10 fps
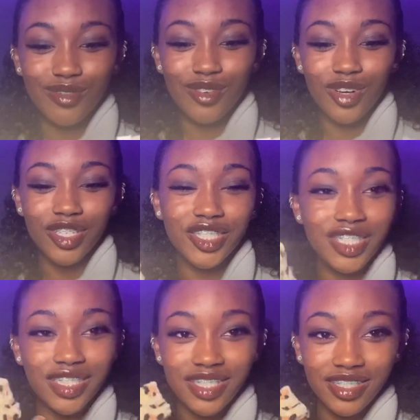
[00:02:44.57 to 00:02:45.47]
Or
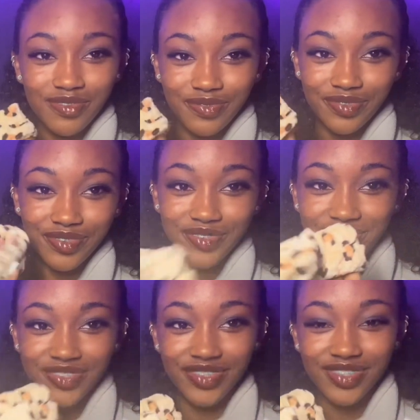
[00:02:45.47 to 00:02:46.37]
cheetah.
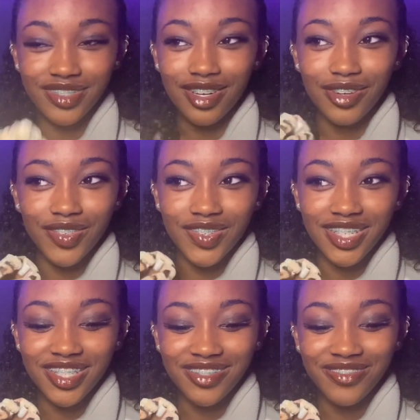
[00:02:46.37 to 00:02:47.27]
I don't even know.